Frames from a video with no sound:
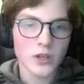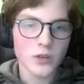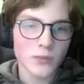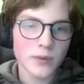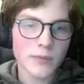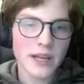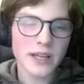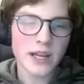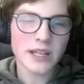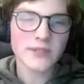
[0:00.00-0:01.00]
We might
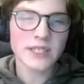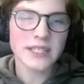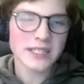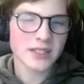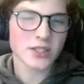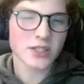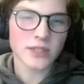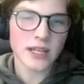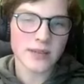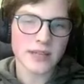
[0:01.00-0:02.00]
not even need to slow
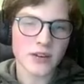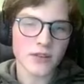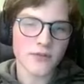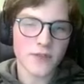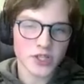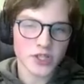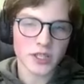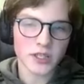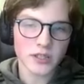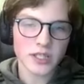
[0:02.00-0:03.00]
time down
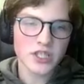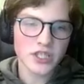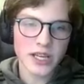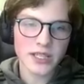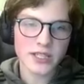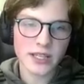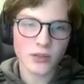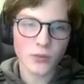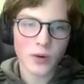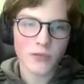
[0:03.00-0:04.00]
officially. Each day is like the
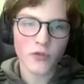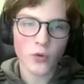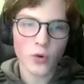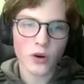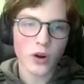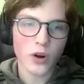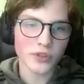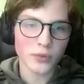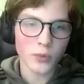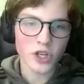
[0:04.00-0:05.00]
one before,
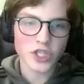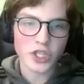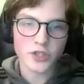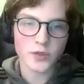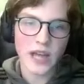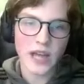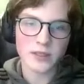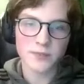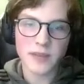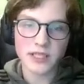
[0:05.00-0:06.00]
only worse. So time
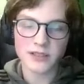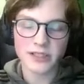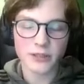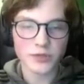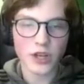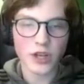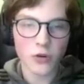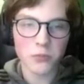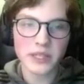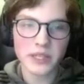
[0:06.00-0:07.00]
is basically losing
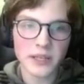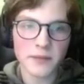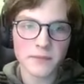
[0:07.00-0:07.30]
all meaning.